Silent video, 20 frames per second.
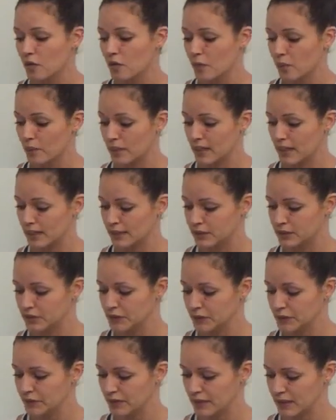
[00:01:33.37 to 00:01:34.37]
When I
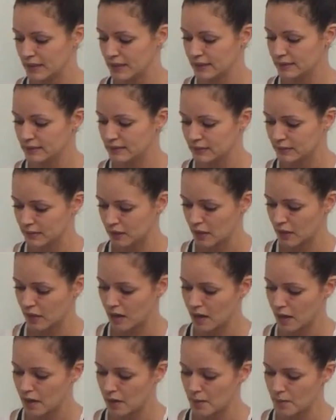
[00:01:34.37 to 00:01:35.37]
do this,
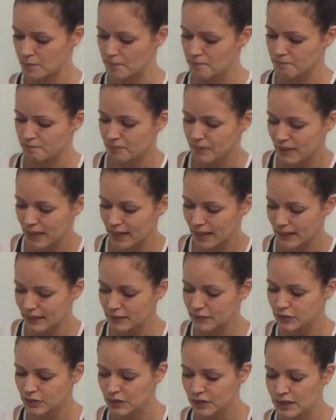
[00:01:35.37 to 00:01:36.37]
I
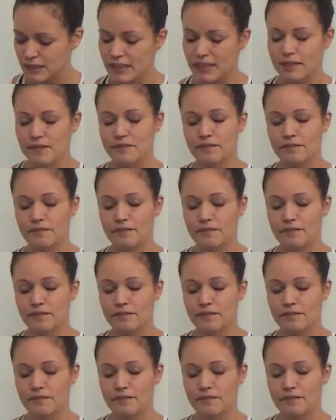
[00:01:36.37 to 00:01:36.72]
usually,